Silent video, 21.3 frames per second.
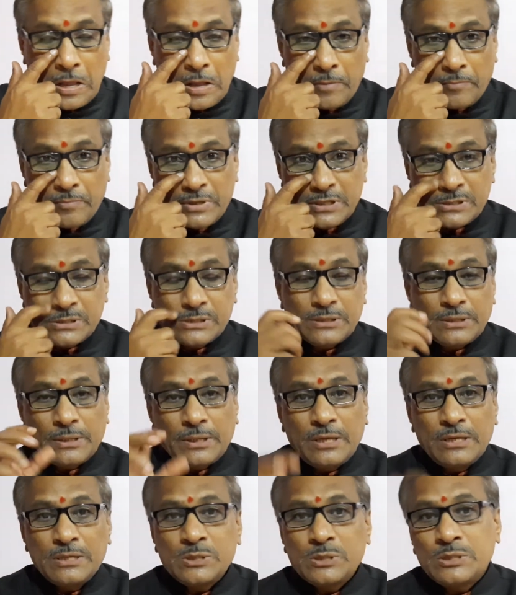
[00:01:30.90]
Means
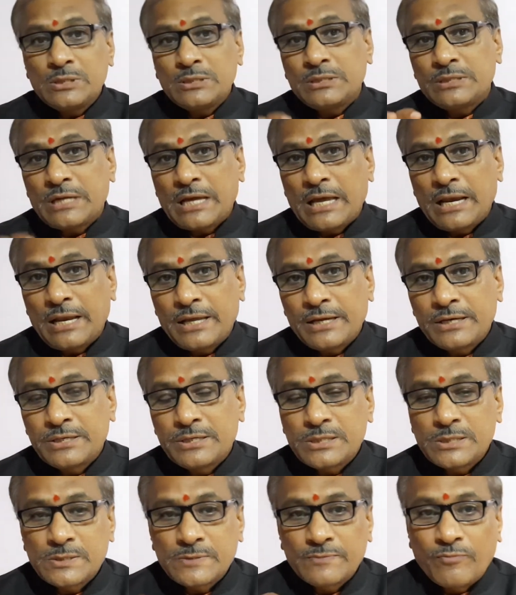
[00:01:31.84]
this dialect
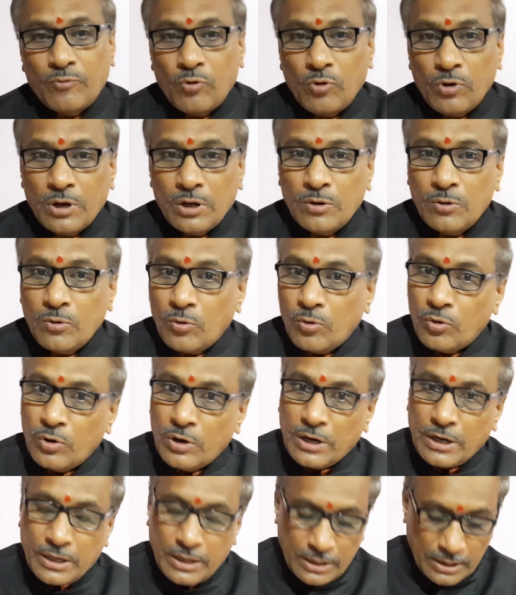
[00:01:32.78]
is spoken
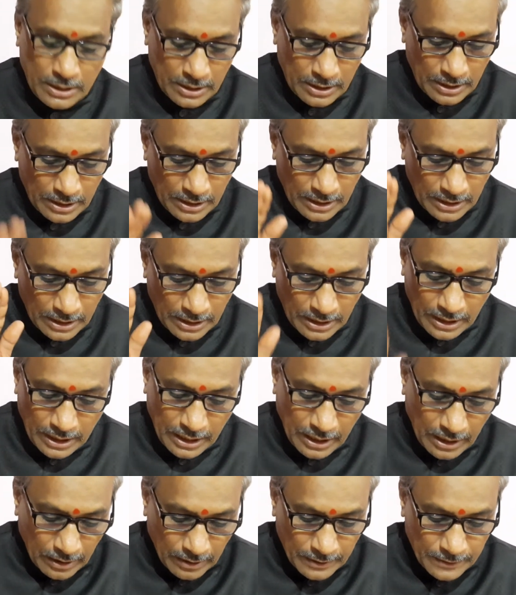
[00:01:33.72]
only in
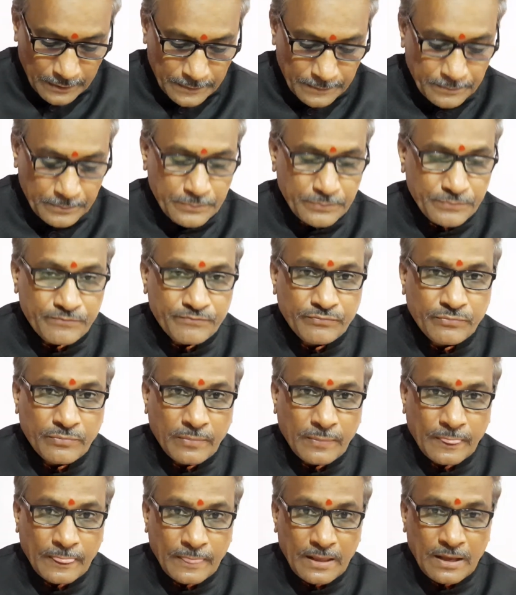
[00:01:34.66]
England.
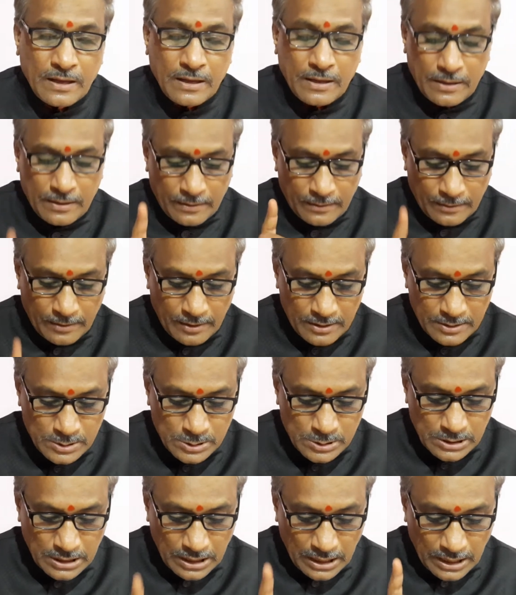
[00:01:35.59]

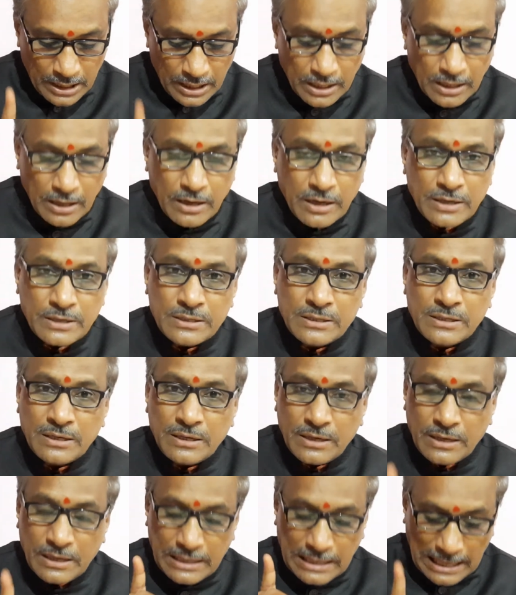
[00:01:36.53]
This England
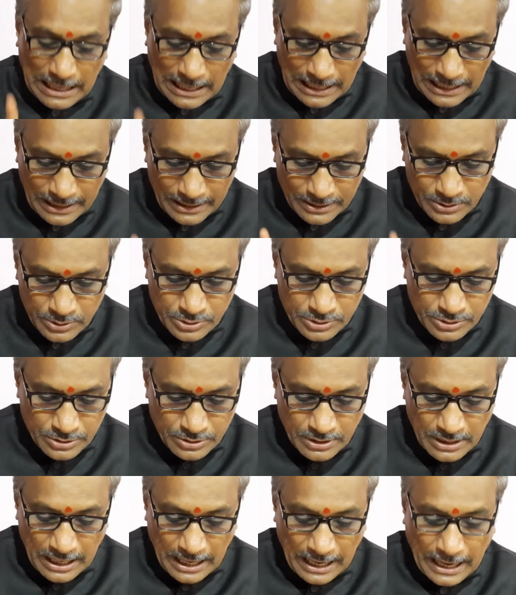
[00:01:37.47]
dialect
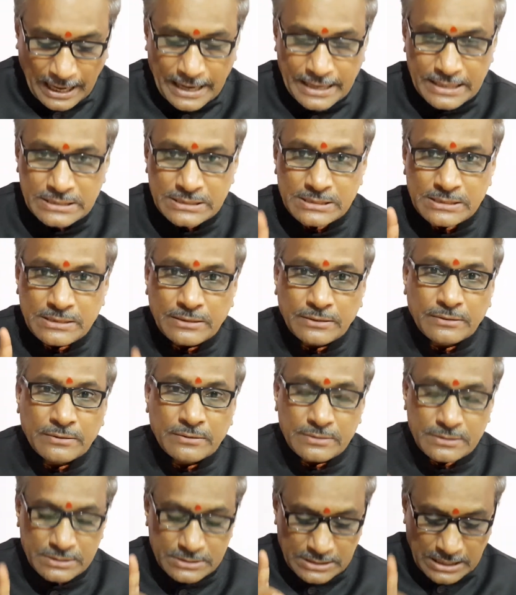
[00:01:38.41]
has the
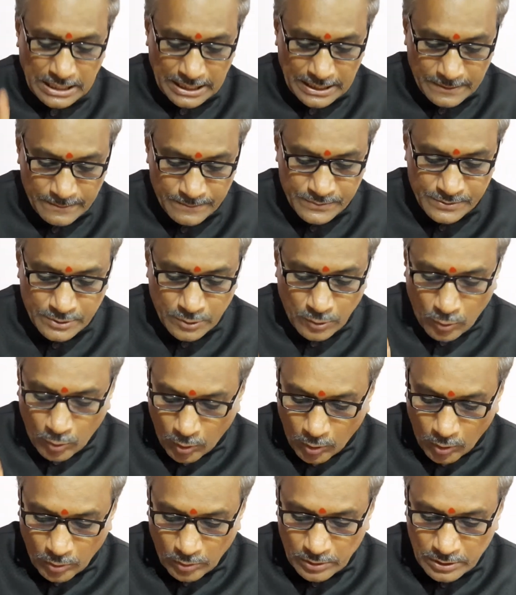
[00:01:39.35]
types
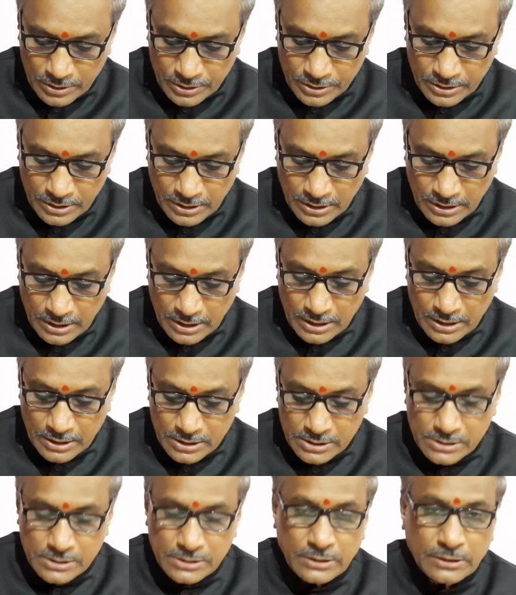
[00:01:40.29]
called
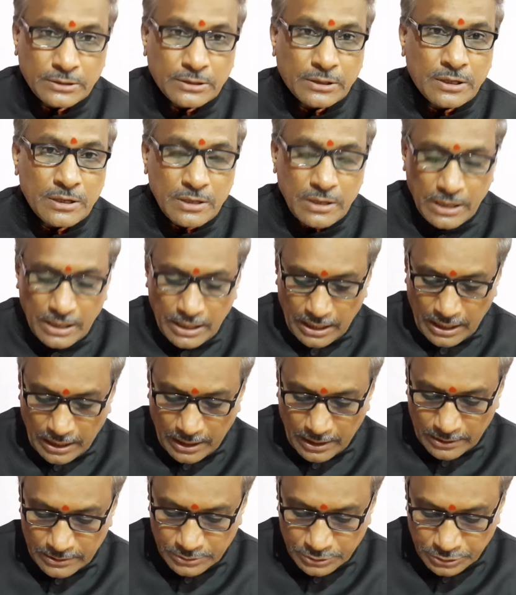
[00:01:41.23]
Southern
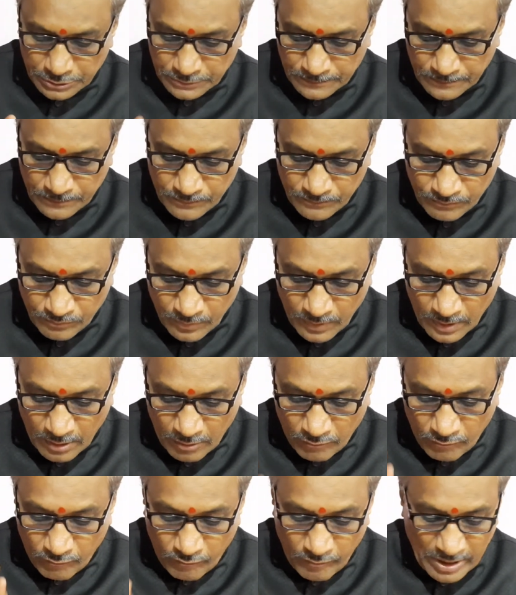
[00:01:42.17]
English,
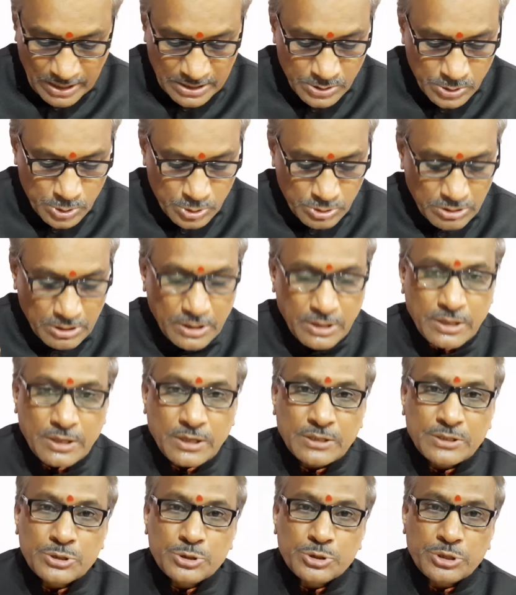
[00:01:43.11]
West
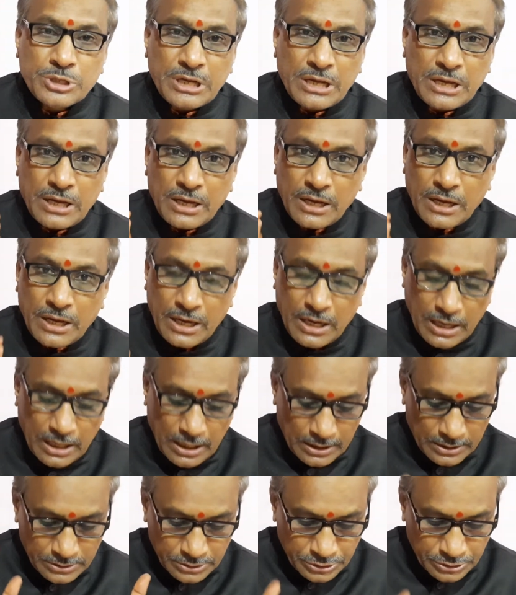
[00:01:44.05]
Country
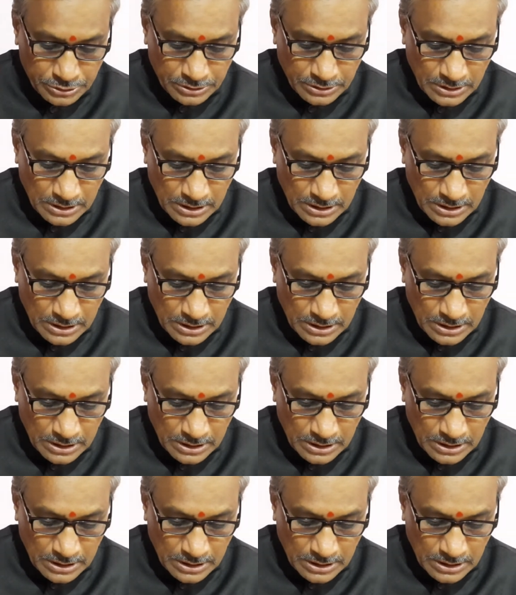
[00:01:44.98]
English,